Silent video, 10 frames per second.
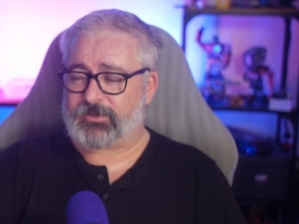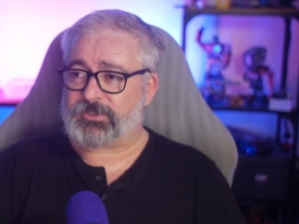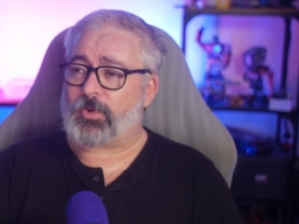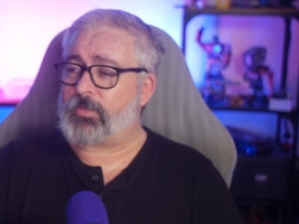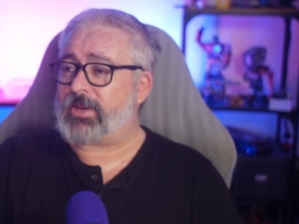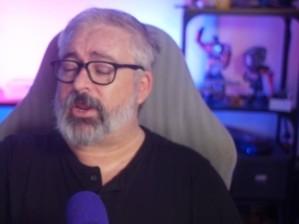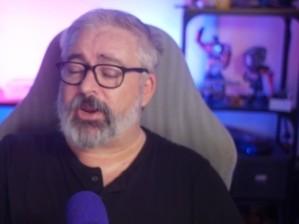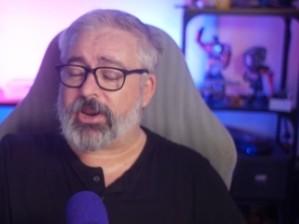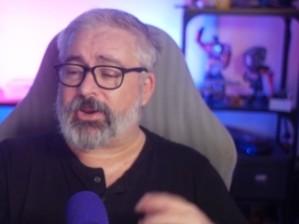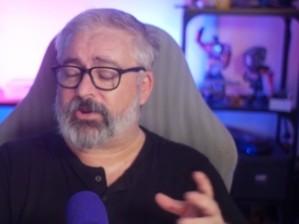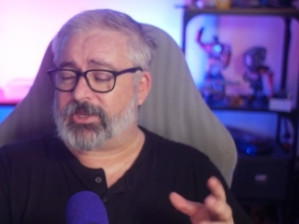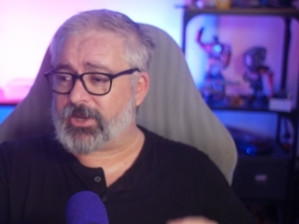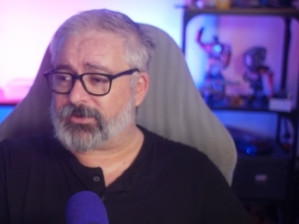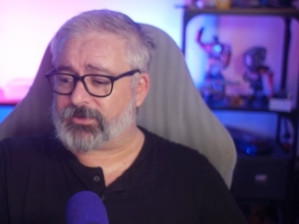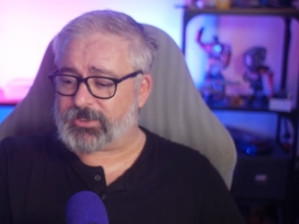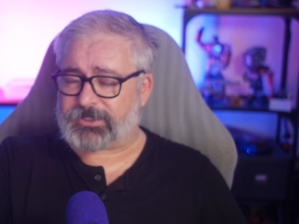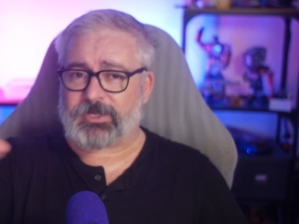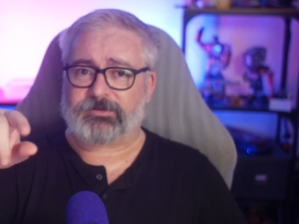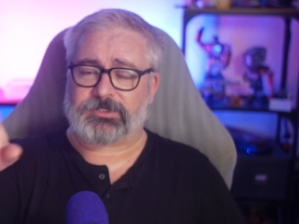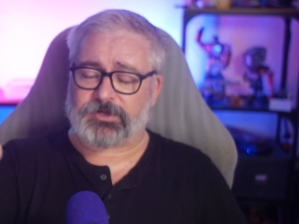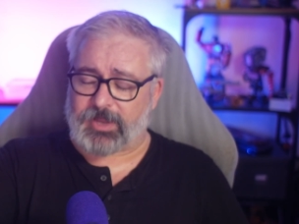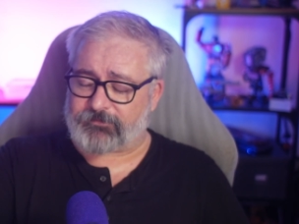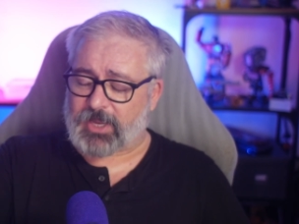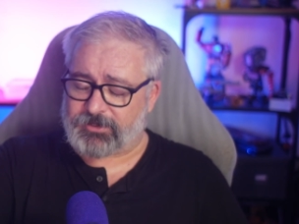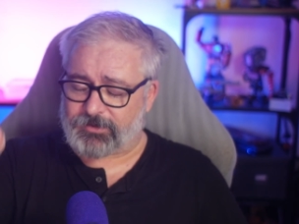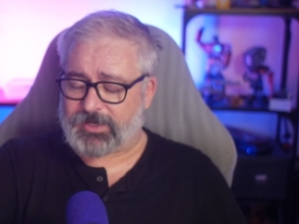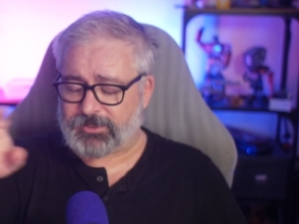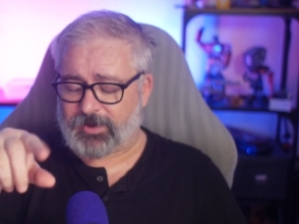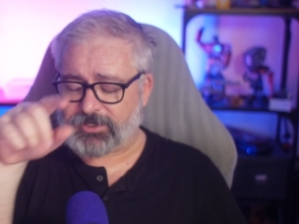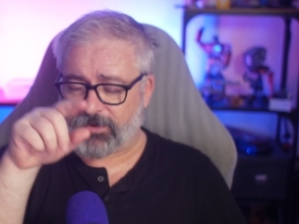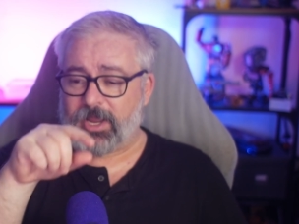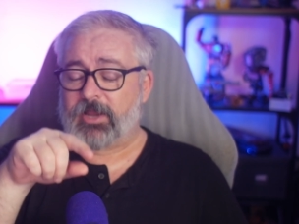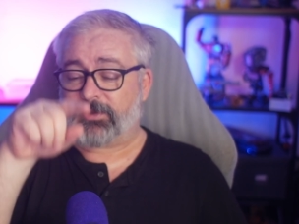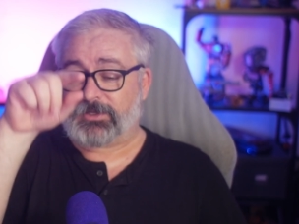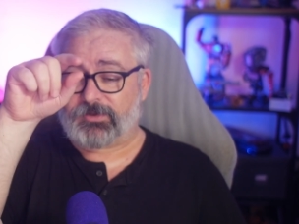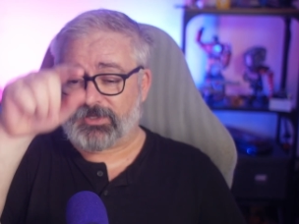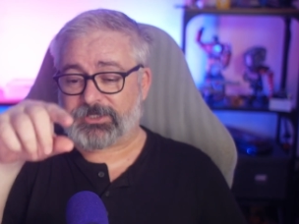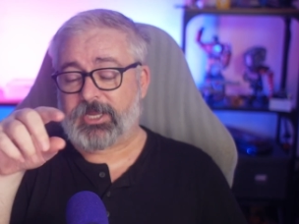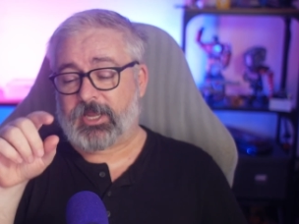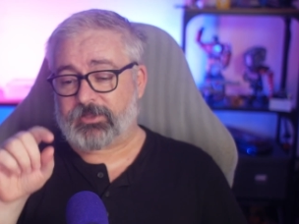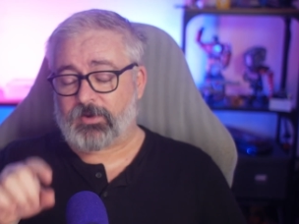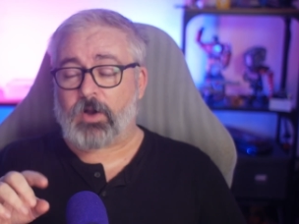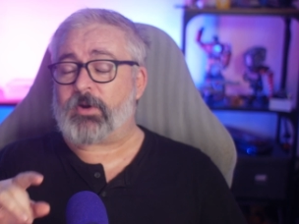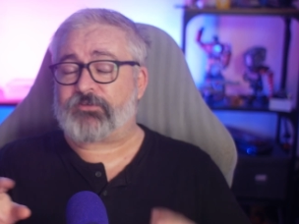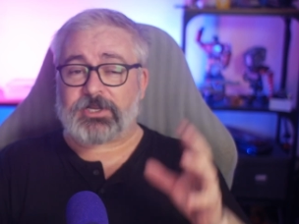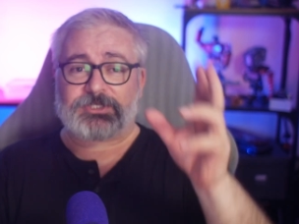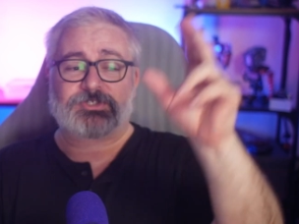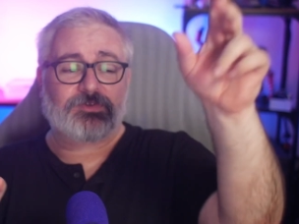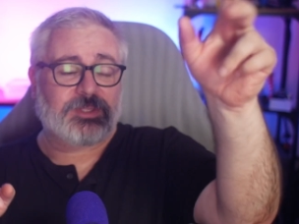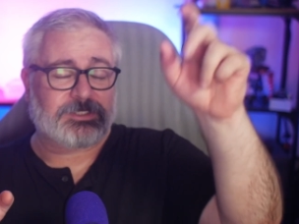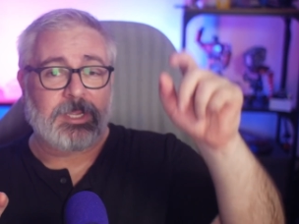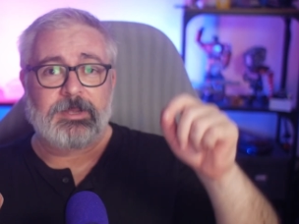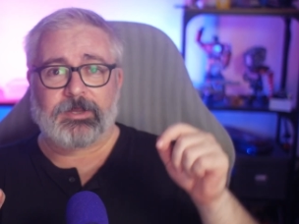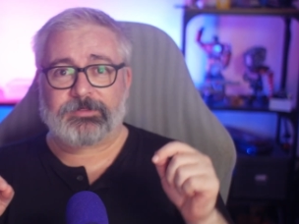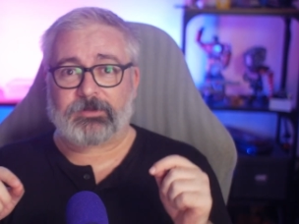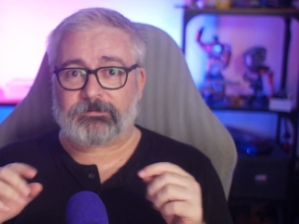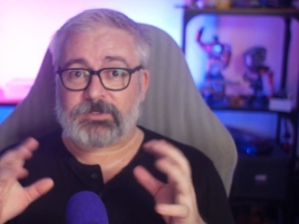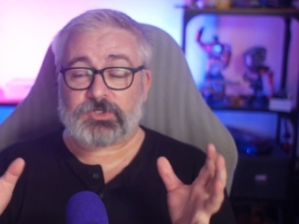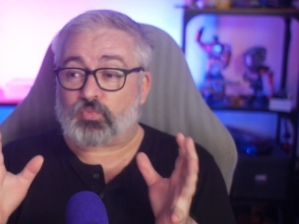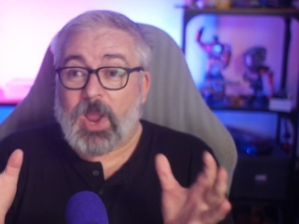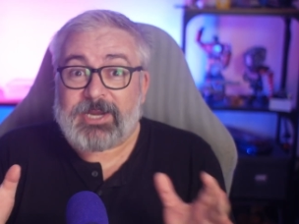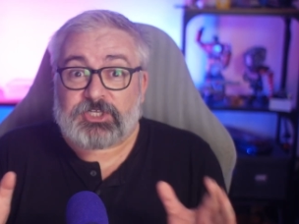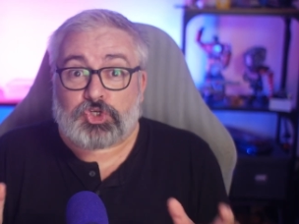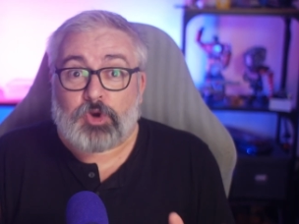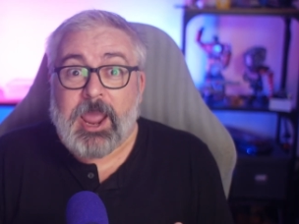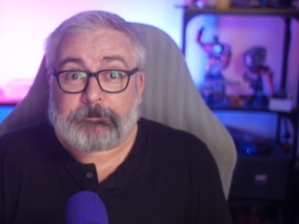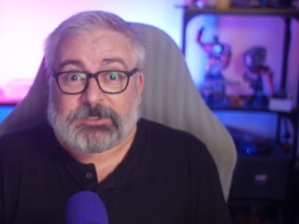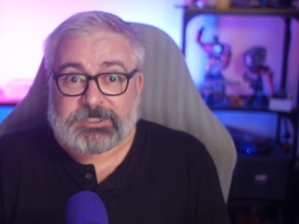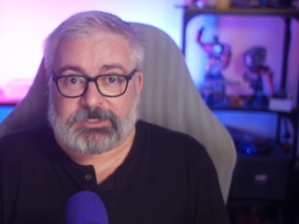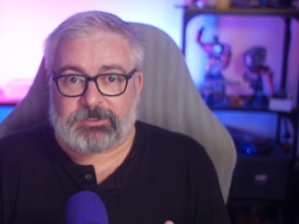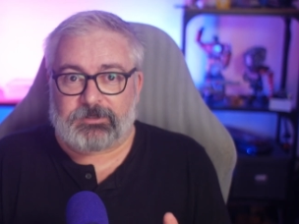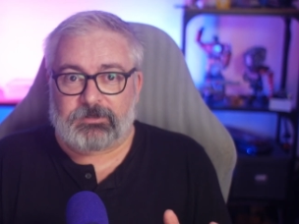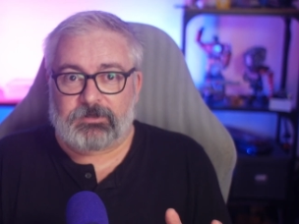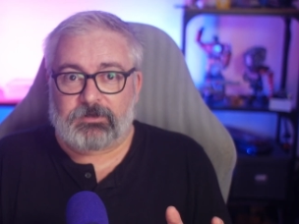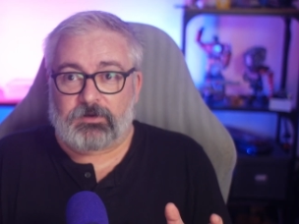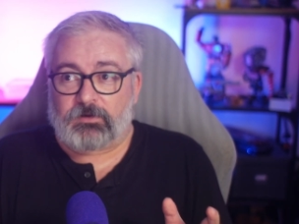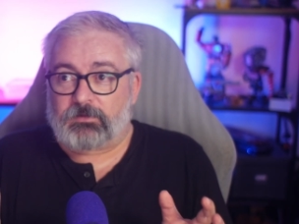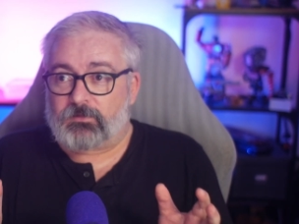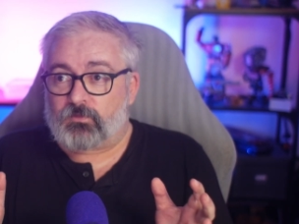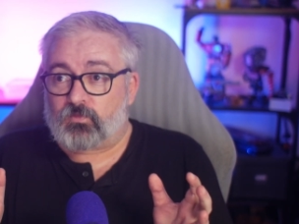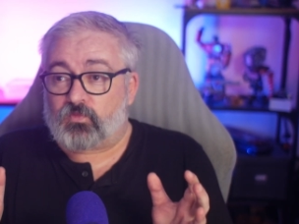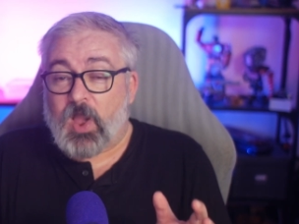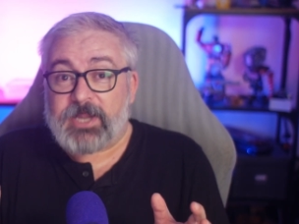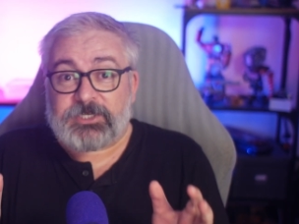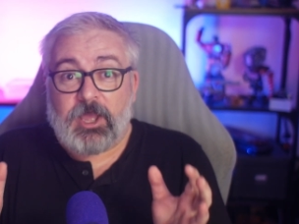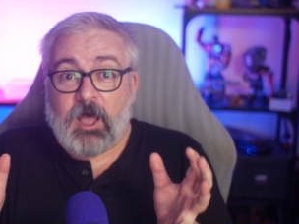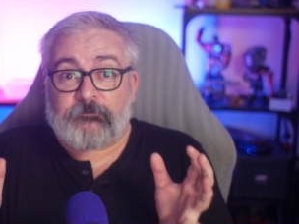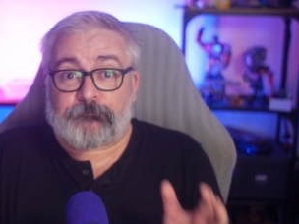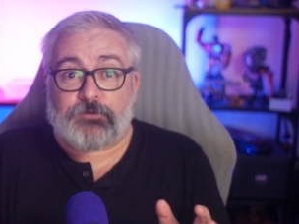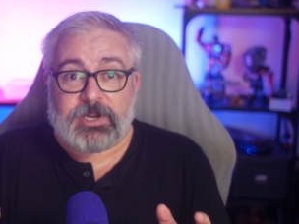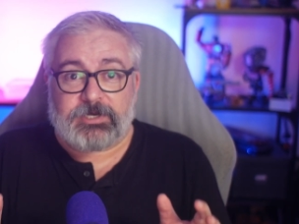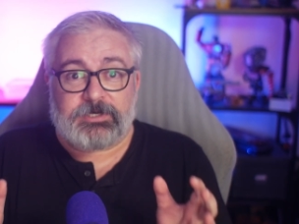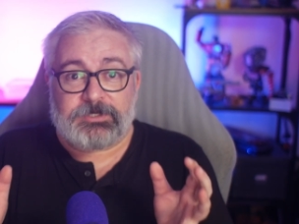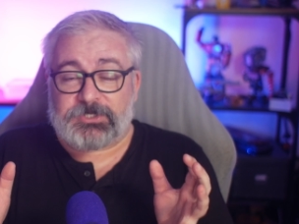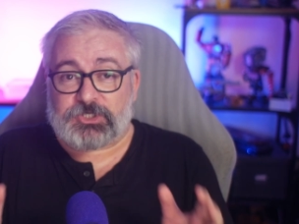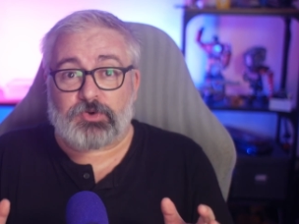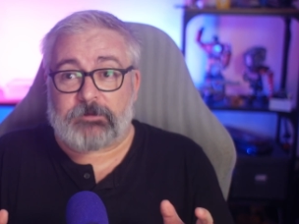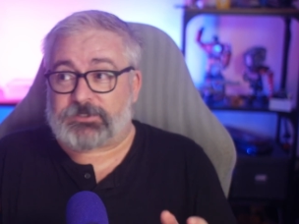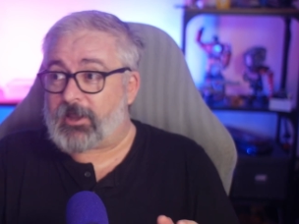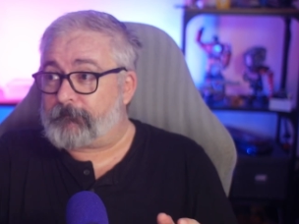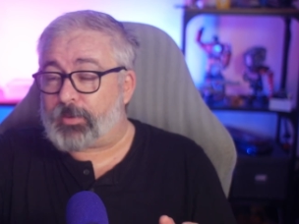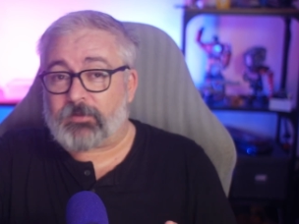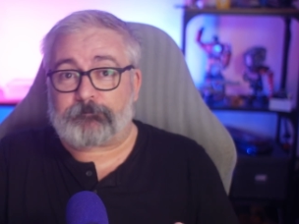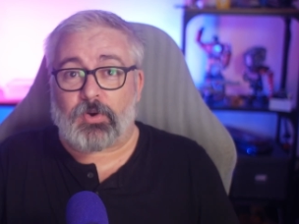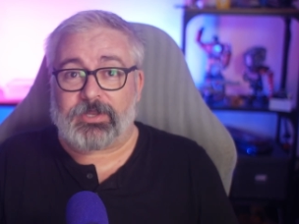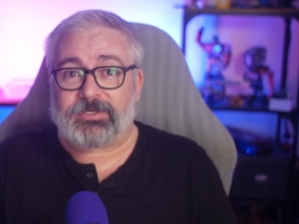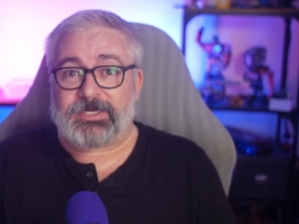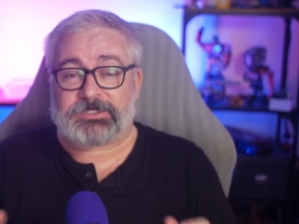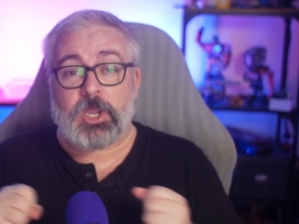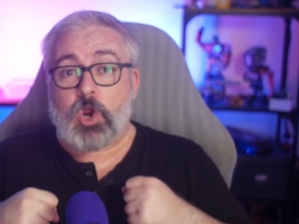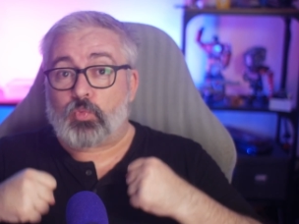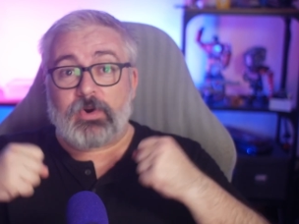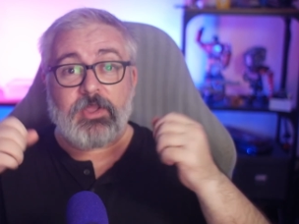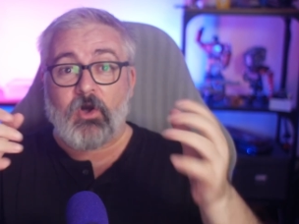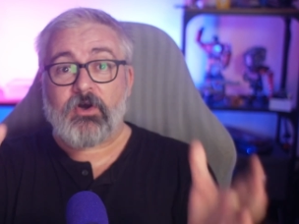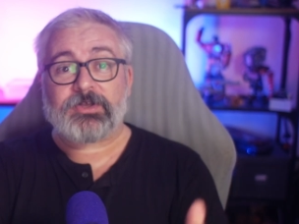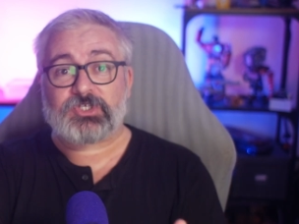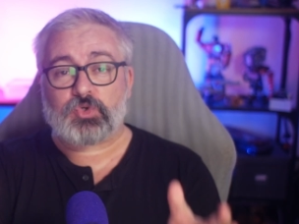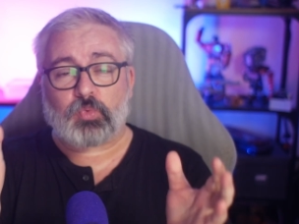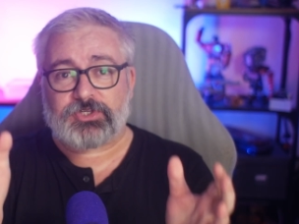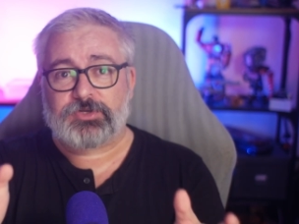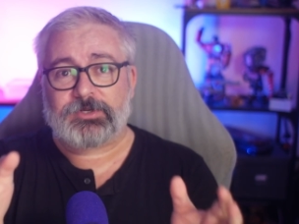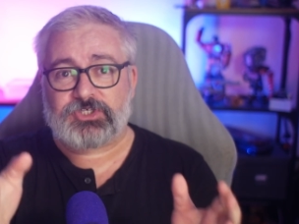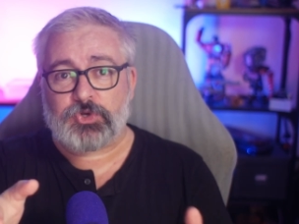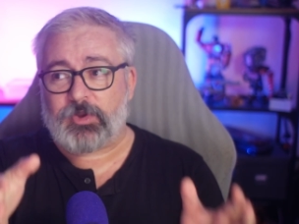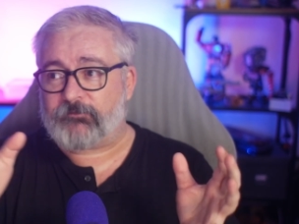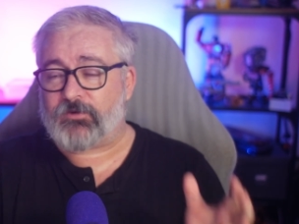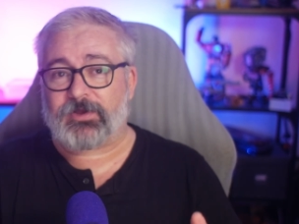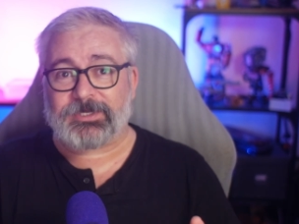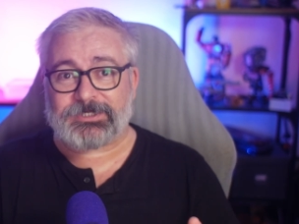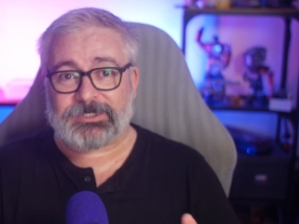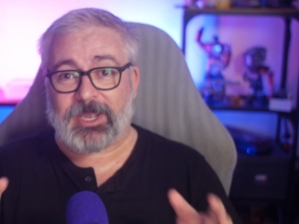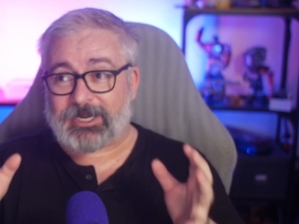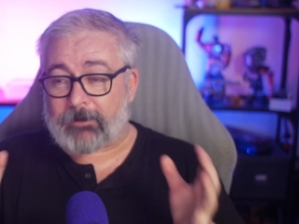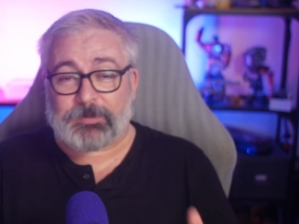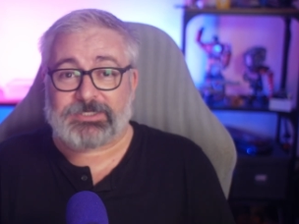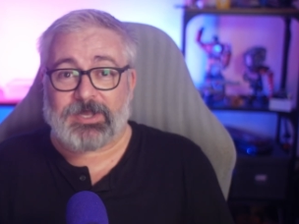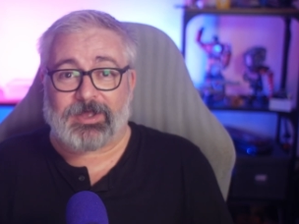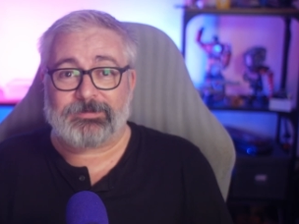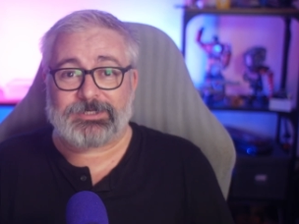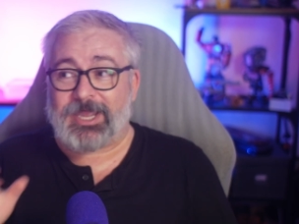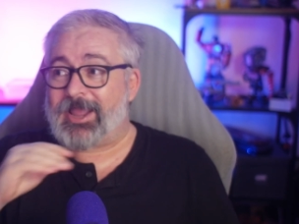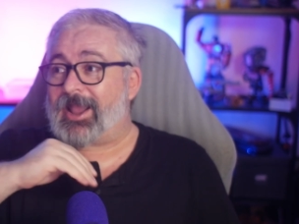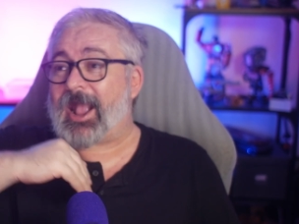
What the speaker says: you do this. Oh, wait, no, you don't do this. Sorry, I have to undo. You do this, and you, oh, I forgot to do this. Just write a script! Write a friggin' script, a bullet point list. Rehearse what you were doing first a couple of times,